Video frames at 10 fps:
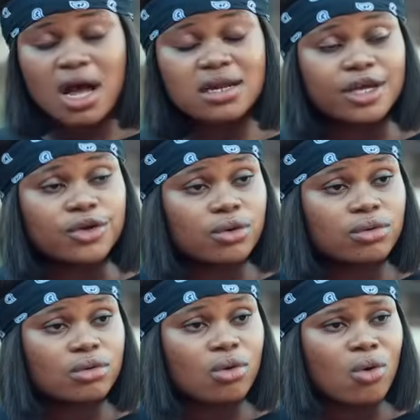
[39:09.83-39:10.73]
Anayo,
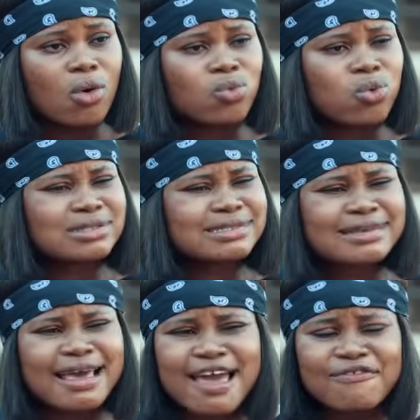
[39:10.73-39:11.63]
or
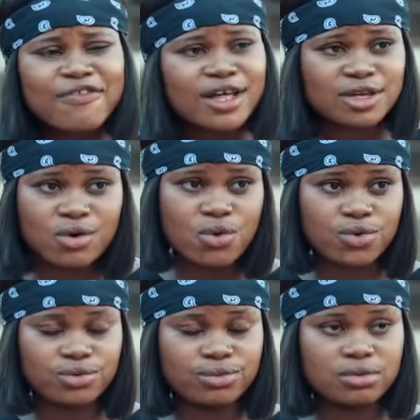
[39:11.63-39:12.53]
whatever they call
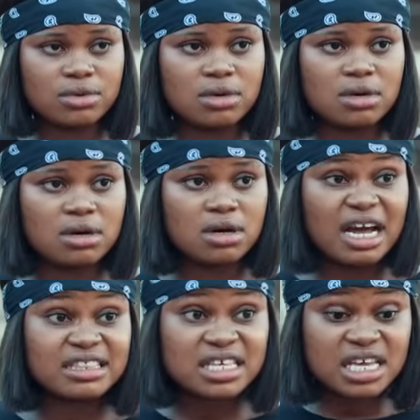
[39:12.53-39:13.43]
you.
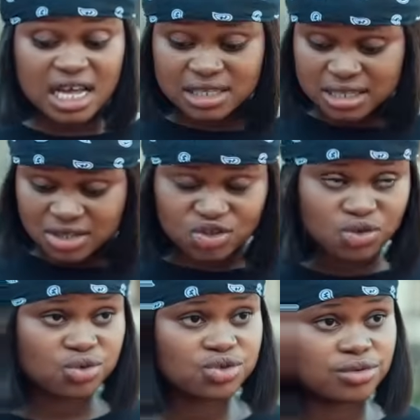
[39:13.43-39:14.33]
I think at this
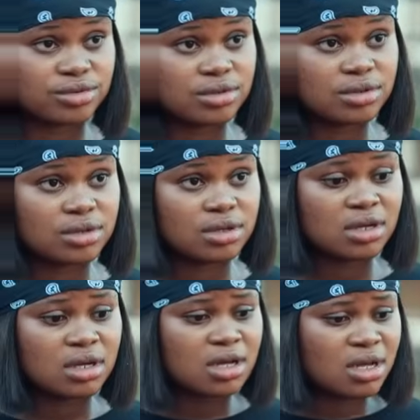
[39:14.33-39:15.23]
junction,
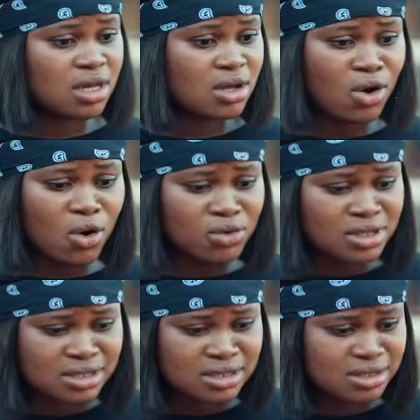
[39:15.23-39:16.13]
all
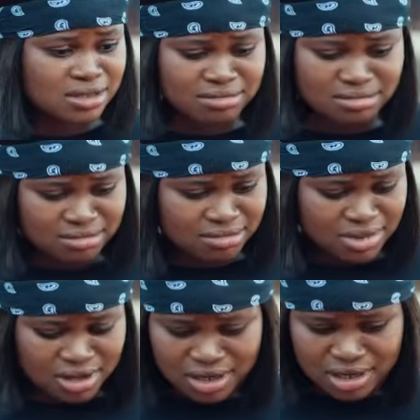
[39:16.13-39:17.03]
this
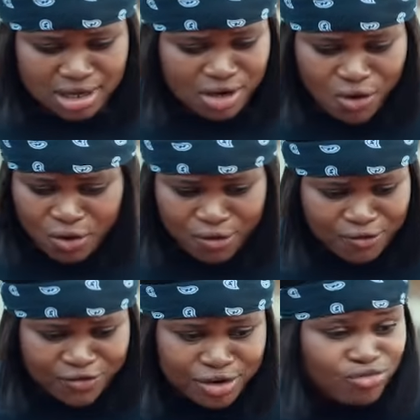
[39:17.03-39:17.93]

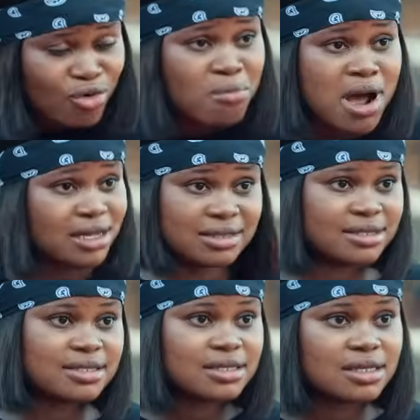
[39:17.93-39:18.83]
love and
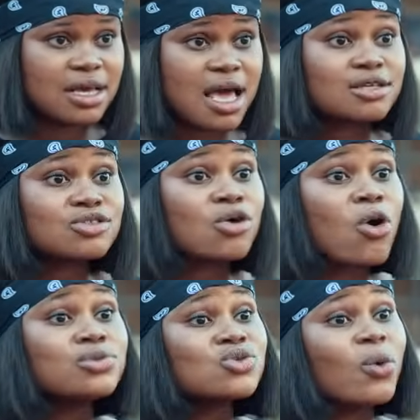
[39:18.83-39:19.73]
romance has to
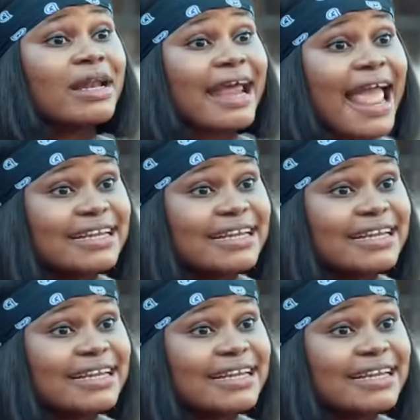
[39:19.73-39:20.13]
come to an